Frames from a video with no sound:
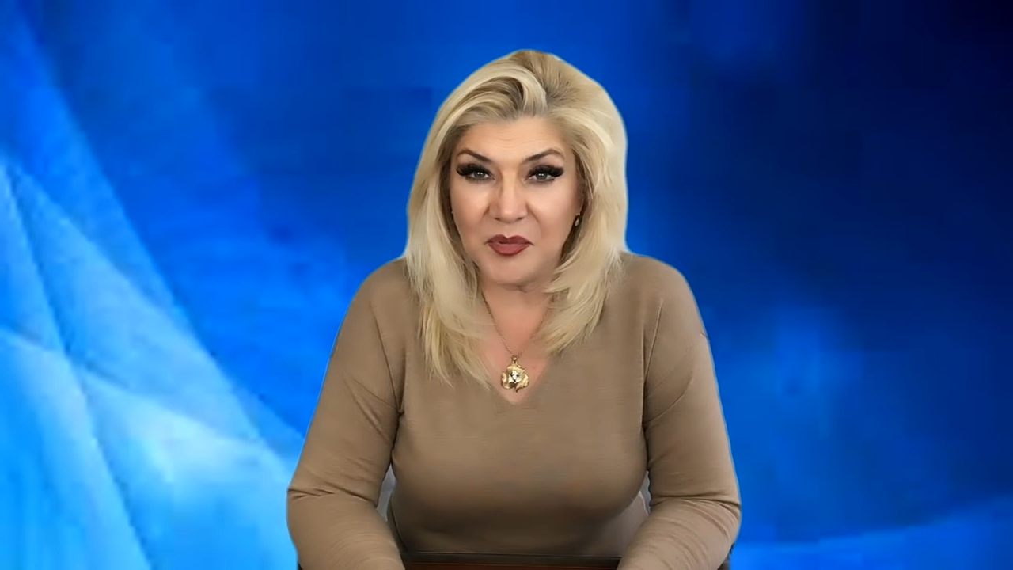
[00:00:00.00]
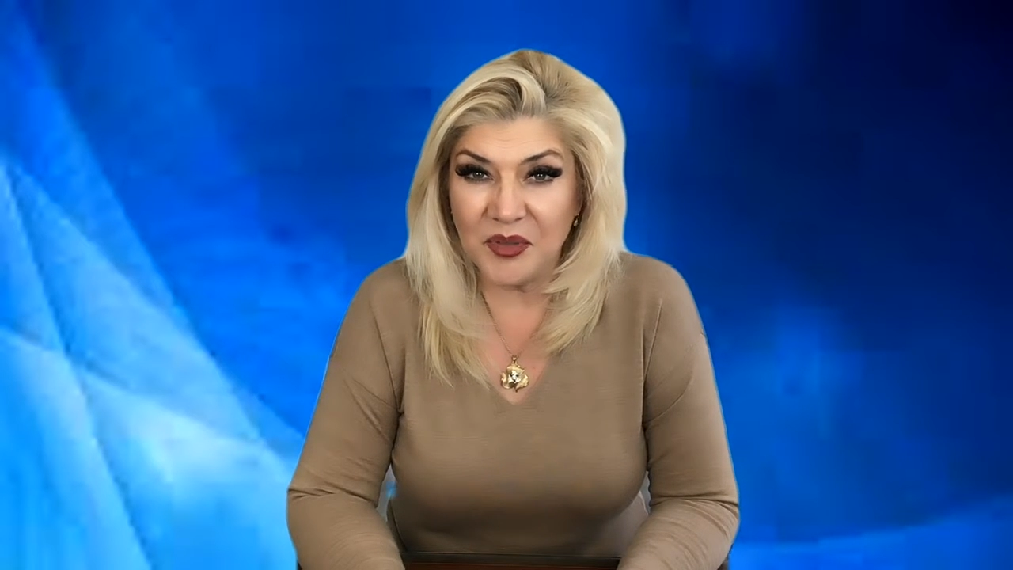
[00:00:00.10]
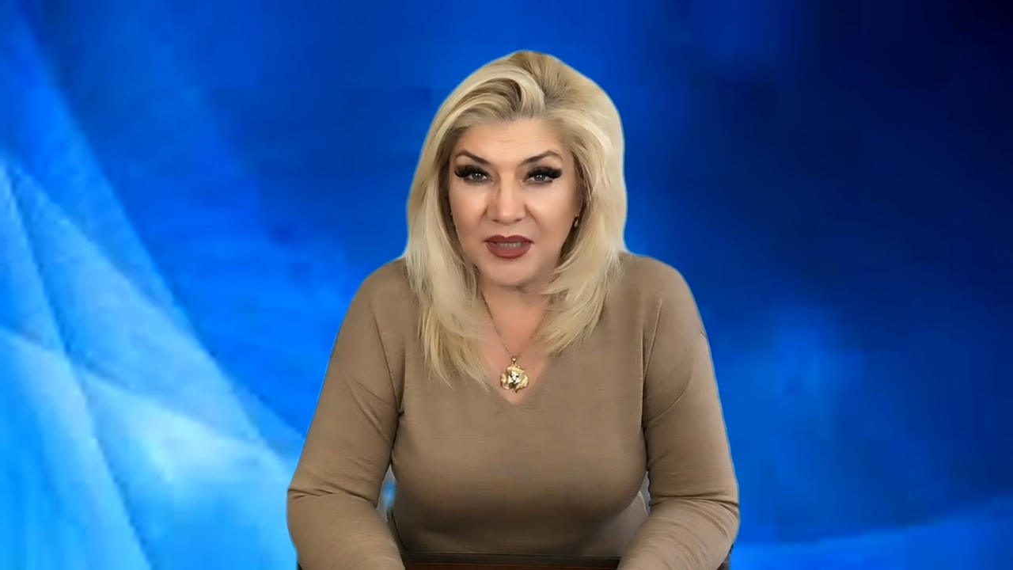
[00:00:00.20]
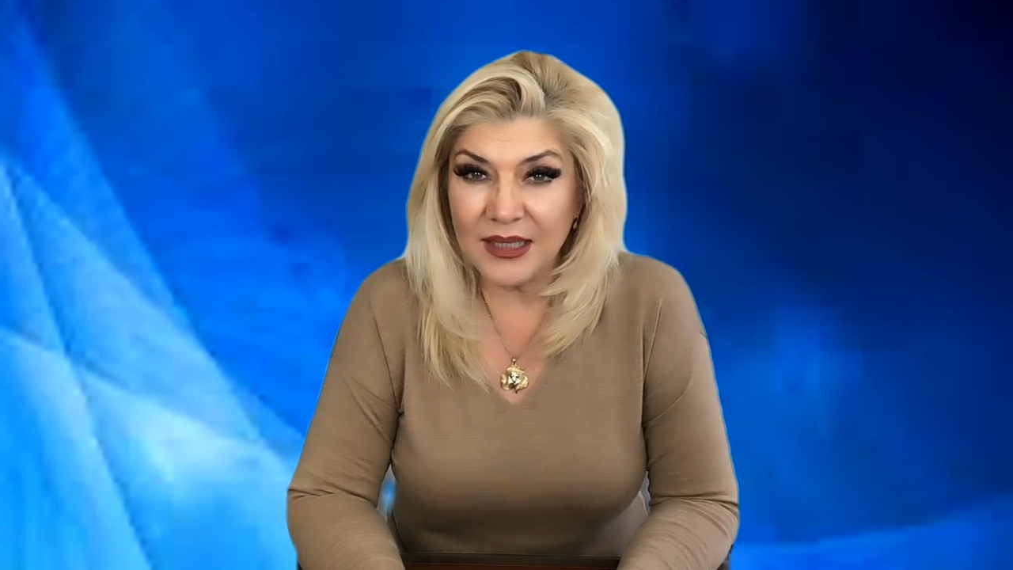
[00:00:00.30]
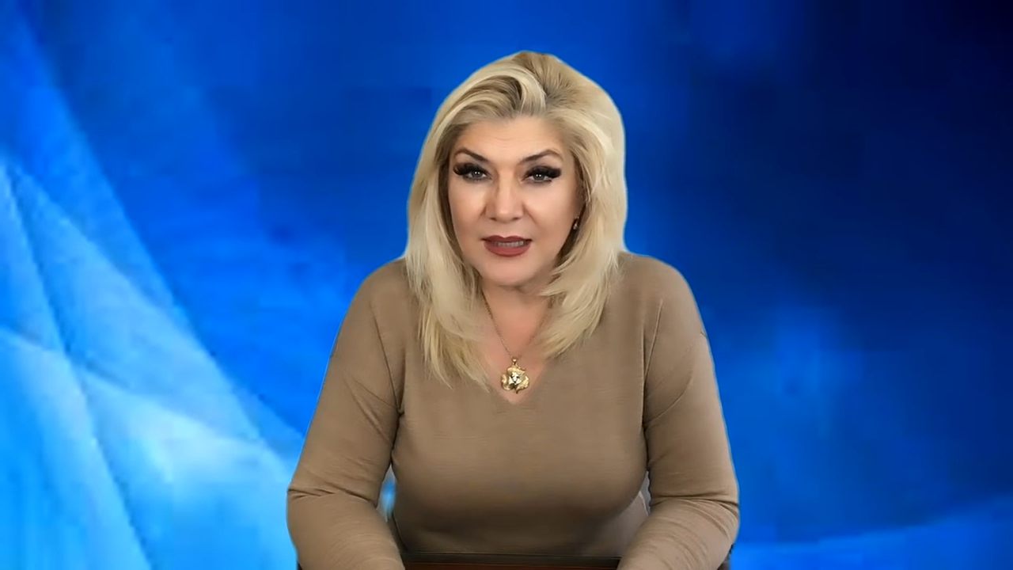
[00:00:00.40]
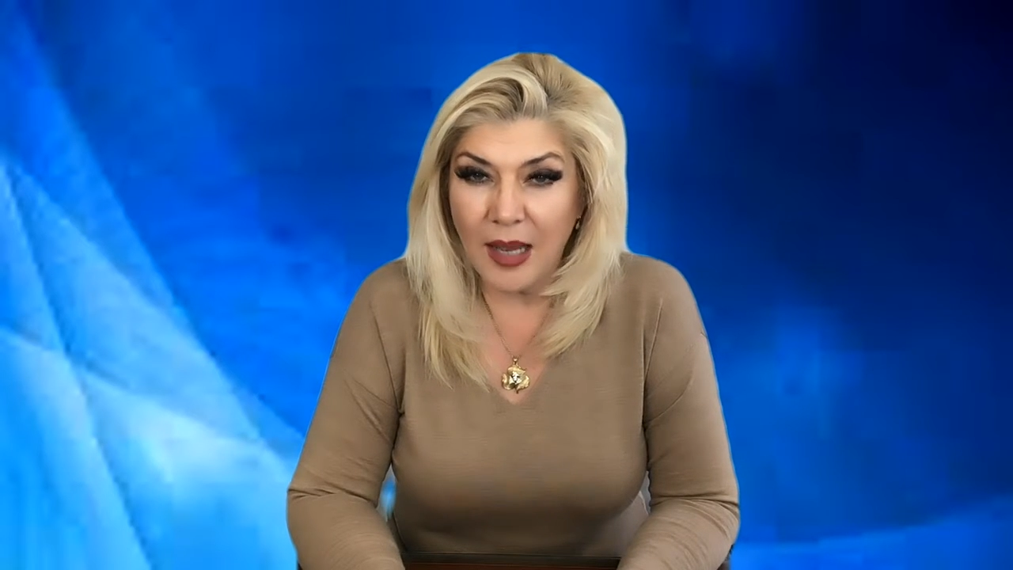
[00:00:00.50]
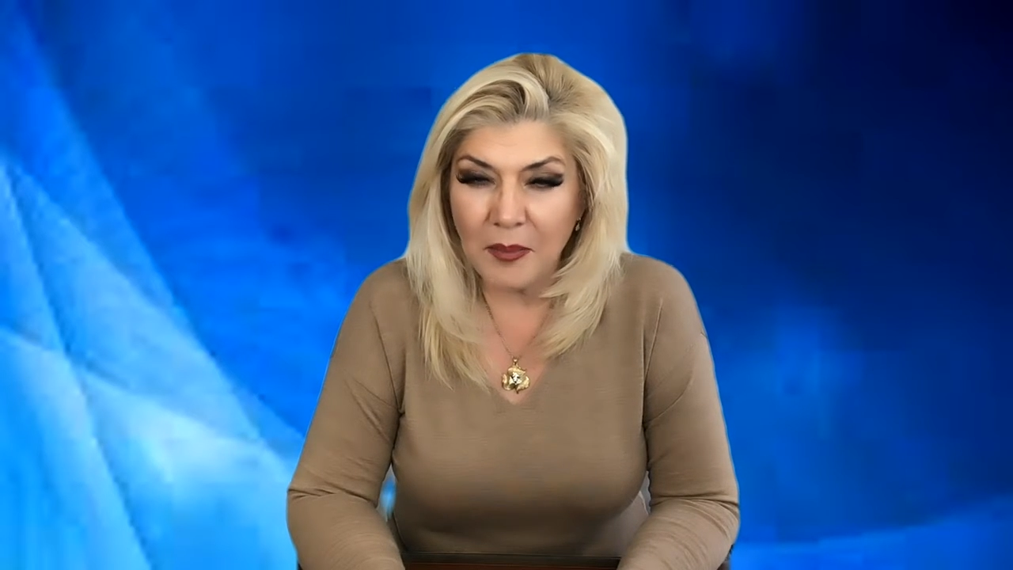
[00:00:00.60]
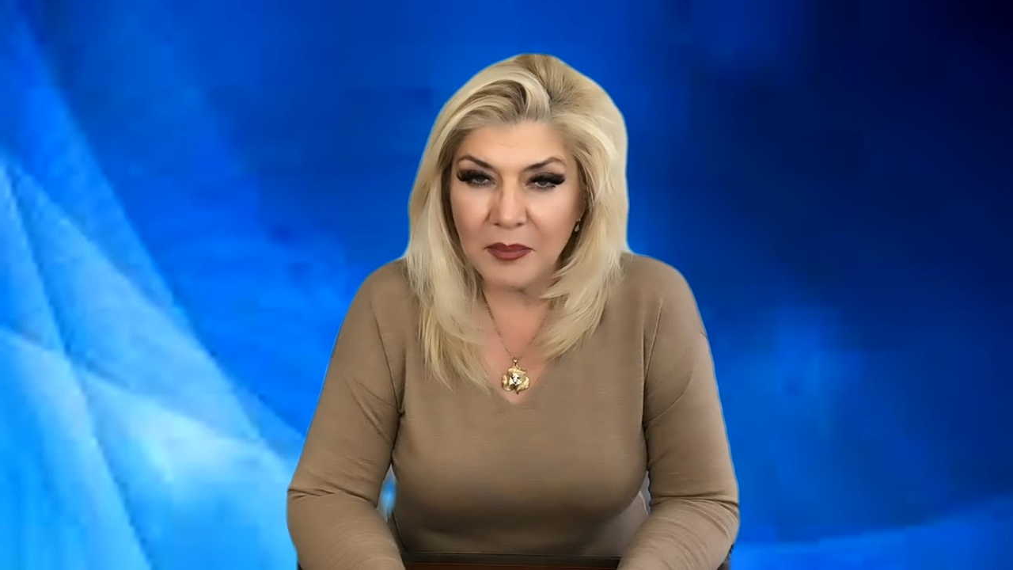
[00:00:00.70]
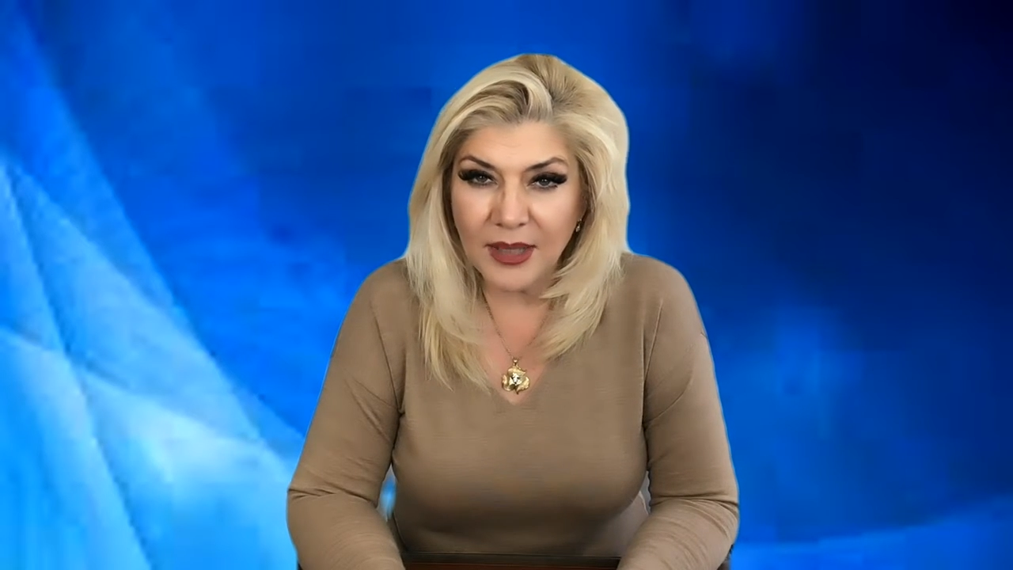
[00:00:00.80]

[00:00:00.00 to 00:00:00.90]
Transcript: really numb